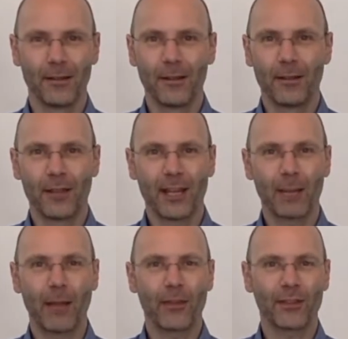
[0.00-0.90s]
Thinking
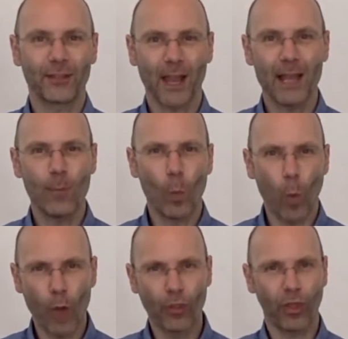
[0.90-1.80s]
about the same
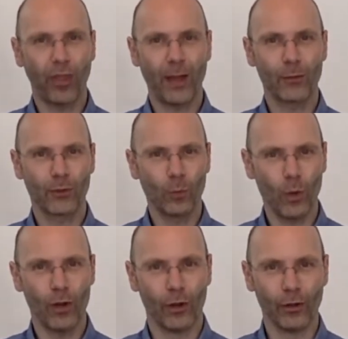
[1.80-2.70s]
1,000
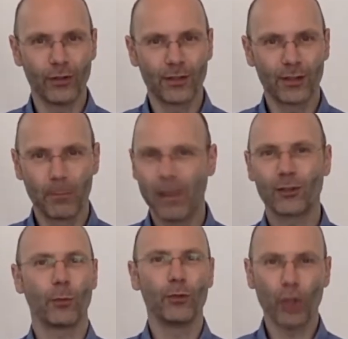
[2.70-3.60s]
words
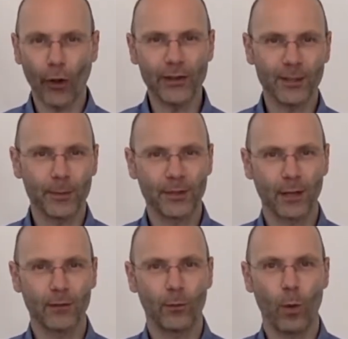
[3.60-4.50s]
makes up
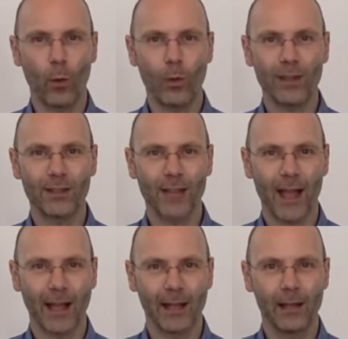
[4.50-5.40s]
90% of what we
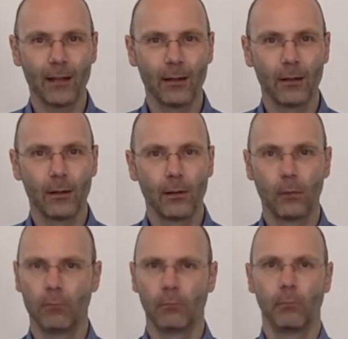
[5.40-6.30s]
say.
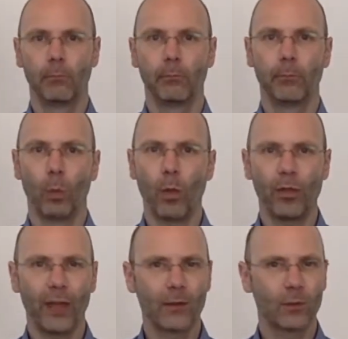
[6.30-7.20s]
But
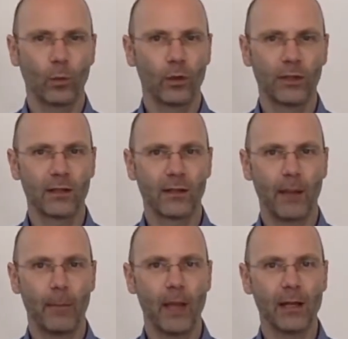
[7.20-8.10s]
1,000 words isn't
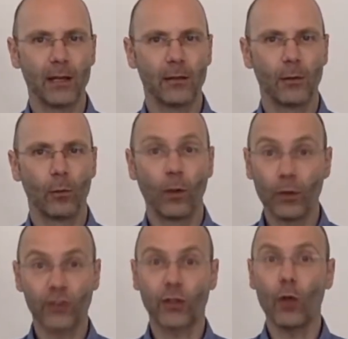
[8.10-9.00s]
that many when
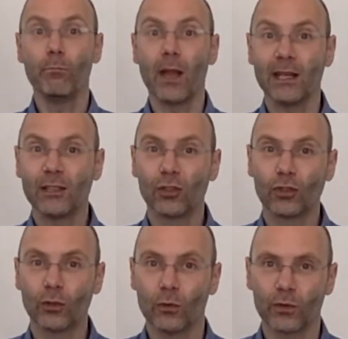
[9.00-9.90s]
there's so many to
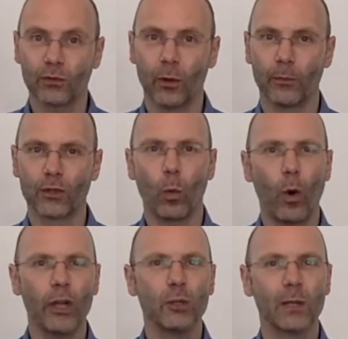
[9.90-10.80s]
choose from. So
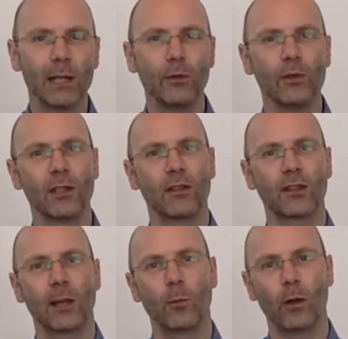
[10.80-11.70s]
why do we keep using the
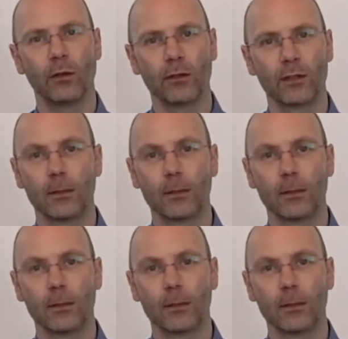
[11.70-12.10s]
same ones?